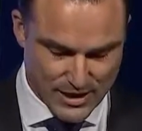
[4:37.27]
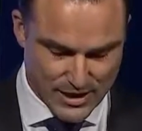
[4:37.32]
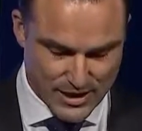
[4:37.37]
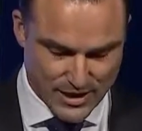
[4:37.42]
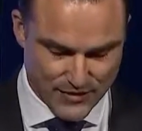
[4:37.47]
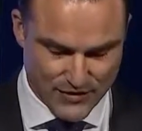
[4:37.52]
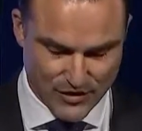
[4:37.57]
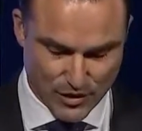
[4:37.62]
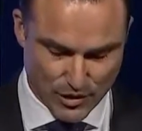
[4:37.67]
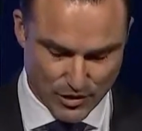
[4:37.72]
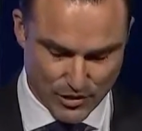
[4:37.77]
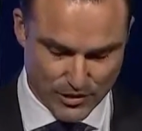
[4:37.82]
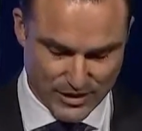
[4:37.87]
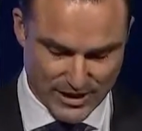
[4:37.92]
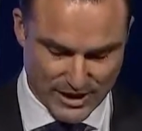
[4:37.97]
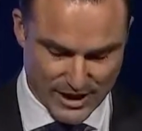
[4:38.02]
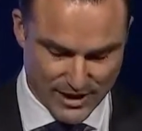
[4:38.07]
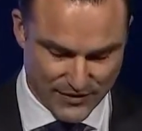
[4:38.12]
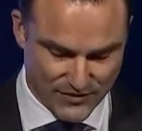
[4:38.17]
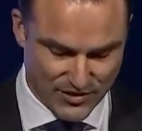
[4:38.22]
If you're not looking
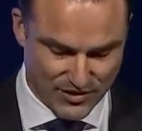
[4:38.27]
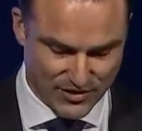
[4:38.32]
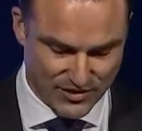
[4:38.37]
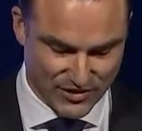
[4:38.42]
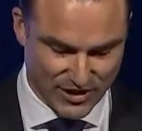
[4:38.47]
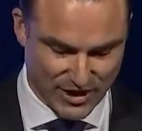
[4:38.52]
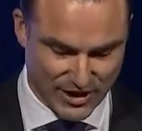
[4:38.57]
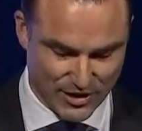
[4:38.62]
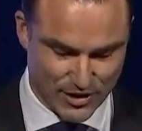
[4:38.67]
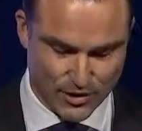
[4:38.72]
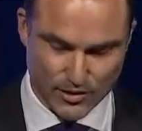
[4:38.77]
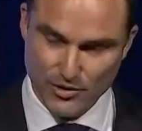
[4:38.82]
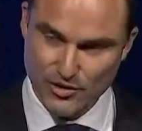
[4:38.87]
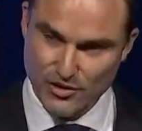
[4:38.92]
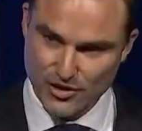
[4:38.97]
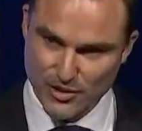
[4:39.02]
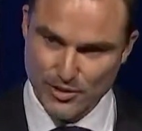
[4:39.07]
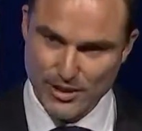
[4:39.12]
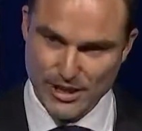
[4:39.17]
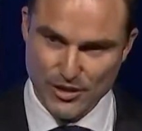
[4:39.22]
after your stakeholders,
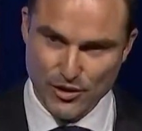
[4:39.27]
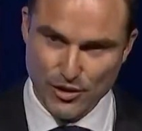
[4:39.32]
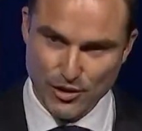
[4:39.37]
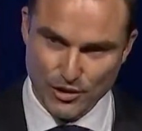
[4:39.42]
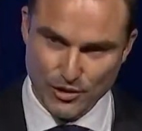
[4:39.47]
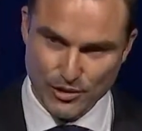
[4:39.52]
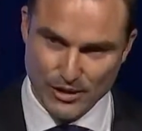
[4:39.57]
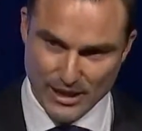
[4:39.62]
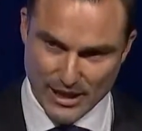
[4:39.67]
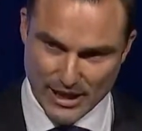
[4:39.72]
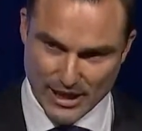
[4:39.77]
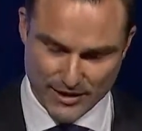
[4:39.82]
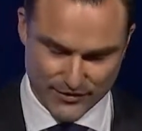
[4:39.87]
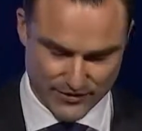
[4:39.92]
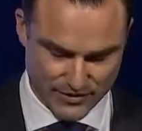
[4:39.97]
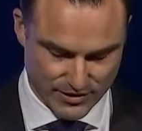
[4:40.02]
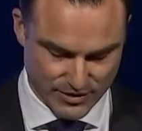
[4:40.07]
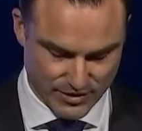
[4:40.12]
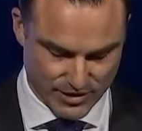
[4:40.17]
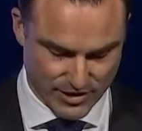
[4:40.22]
you are not looking after
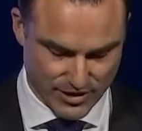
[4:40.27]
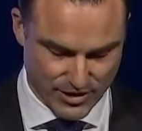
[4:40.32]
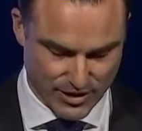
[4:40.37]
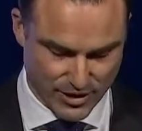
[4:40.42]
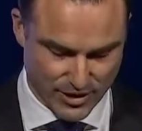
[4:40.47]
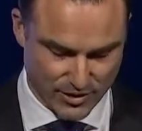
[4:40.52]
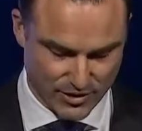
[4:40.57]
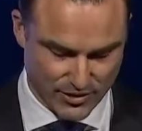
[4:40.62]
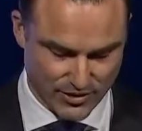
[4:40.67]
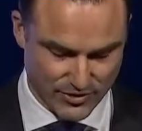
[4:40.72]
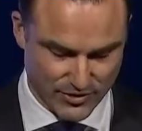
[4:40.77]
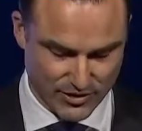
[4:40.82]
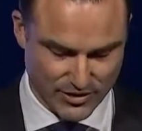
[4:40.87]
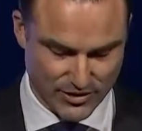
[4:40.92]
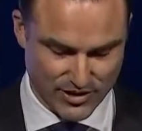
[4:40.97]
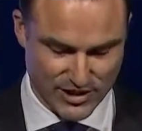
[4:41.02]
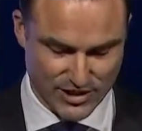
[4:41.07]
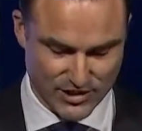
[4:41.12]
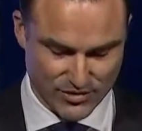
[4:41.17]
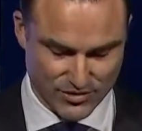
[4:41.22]
your shareholders.
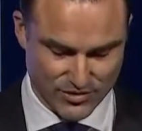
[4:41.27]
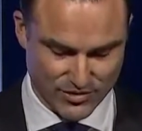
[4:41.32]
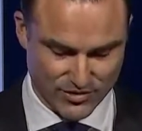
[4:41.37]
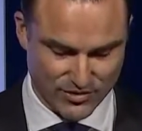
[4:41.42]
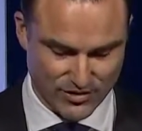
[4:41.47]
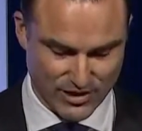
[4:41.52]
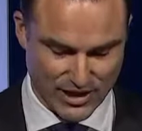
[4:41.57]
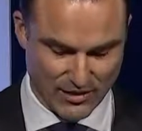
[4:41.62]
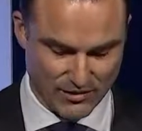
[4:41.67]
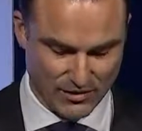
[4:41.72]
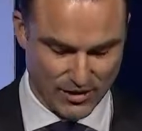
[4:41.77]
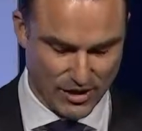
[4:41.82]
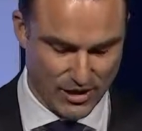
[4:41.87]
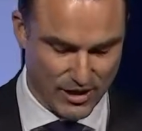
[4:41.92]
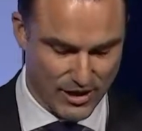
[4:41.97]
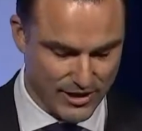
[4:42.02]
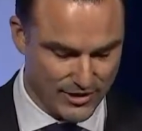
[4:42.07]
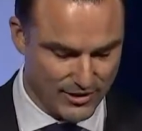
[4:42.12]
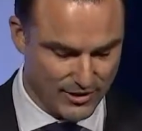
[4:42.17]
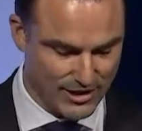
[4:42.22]
The interests are
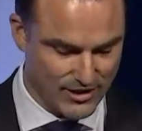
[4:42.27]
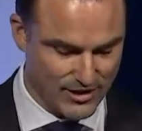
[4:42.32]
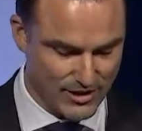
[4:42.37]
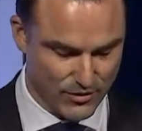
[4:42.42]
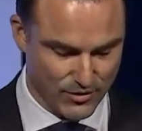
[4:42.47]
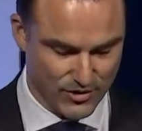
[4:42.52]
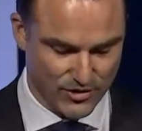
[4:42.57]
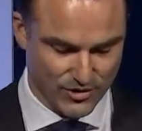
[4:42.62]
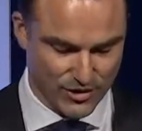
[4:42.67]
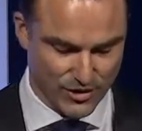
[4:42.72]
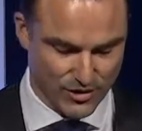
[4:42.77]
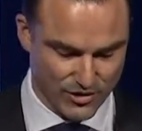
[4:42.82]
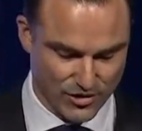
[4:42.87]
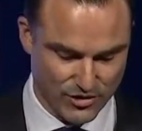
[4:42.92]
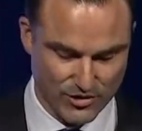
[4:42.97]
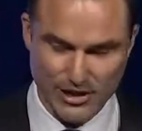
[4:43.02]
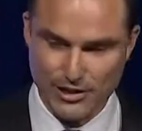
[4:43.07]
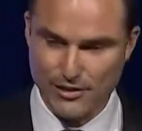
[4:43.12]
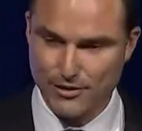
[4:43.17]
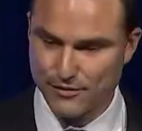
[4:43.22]
aligned and there is no
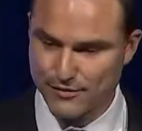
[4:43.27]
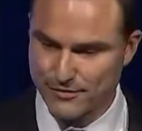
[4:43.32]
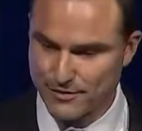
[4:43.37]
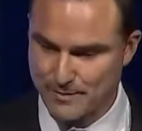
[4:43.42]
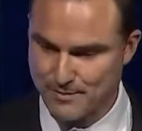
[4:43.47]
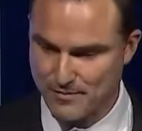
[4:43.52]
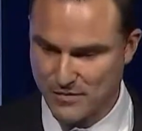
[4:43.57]
trade-off.